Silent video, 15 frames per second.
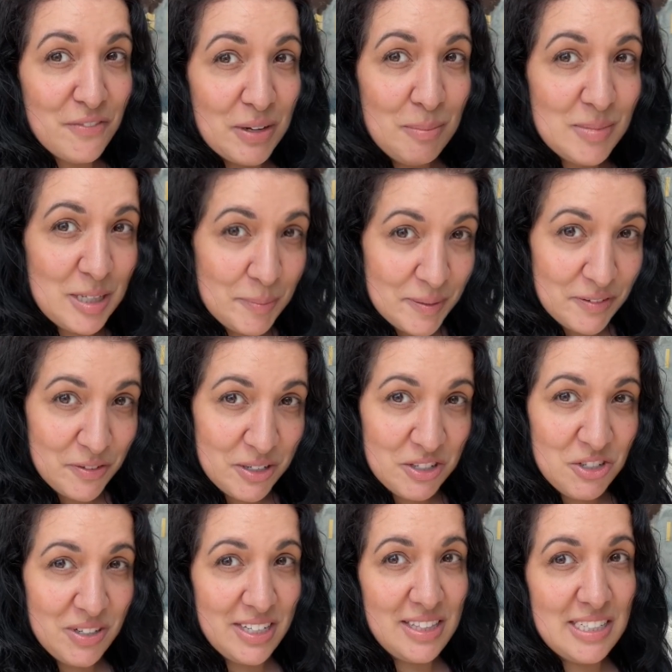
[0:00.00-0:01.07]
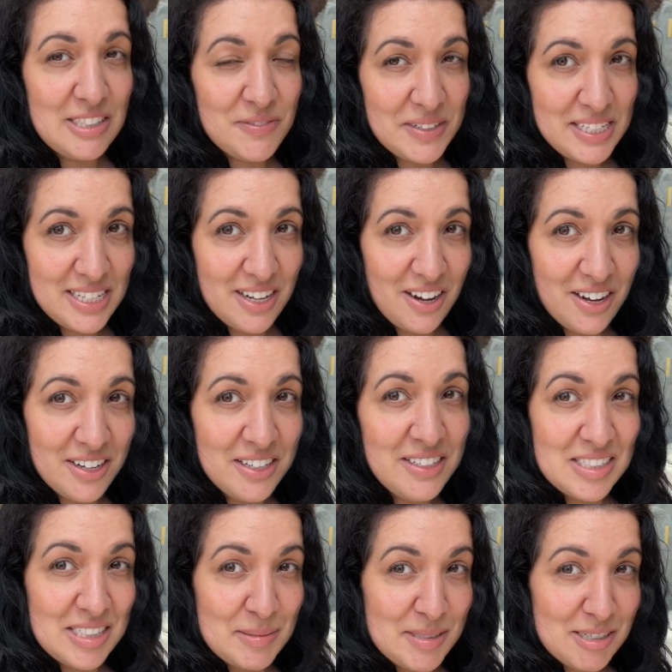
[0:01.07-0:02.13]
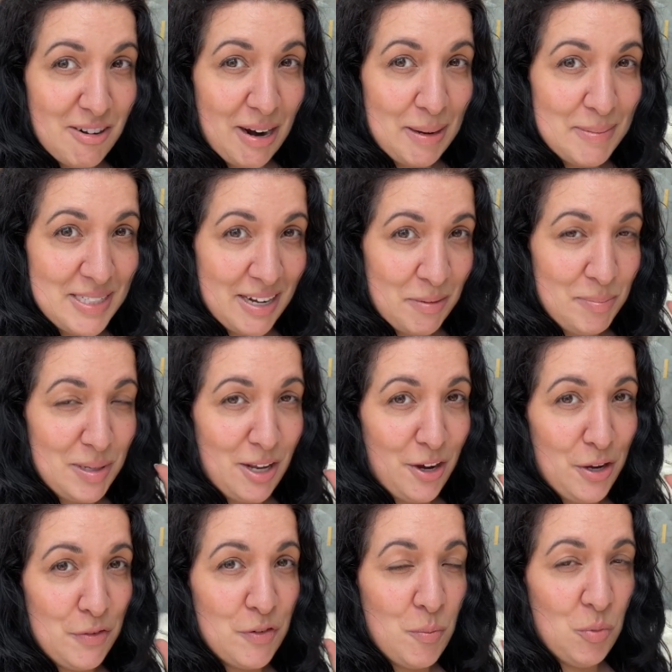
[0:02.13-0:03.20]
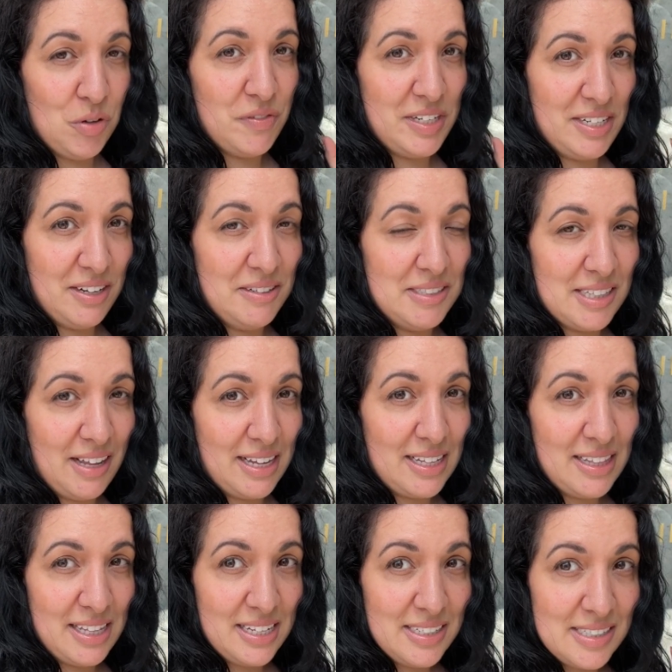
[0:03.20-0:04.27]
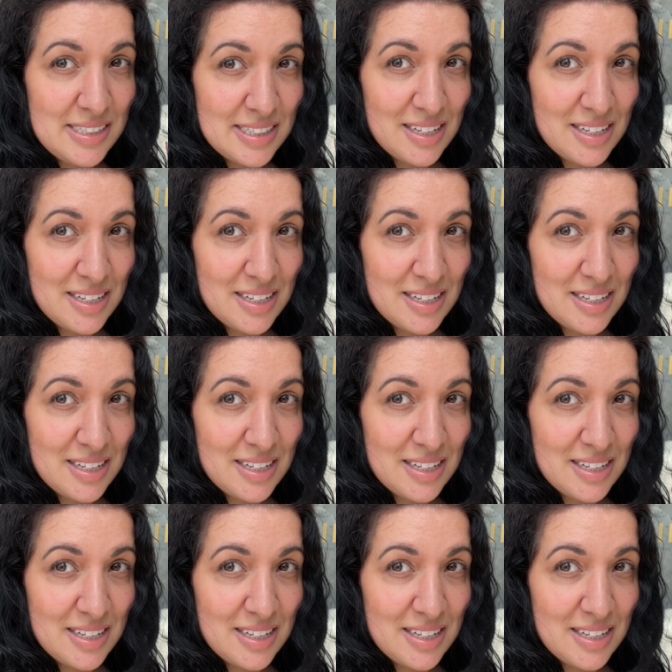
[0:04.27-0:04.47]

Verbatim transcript: Thumbs up if you enjoyed this video. Subscribe down below for more videos like this.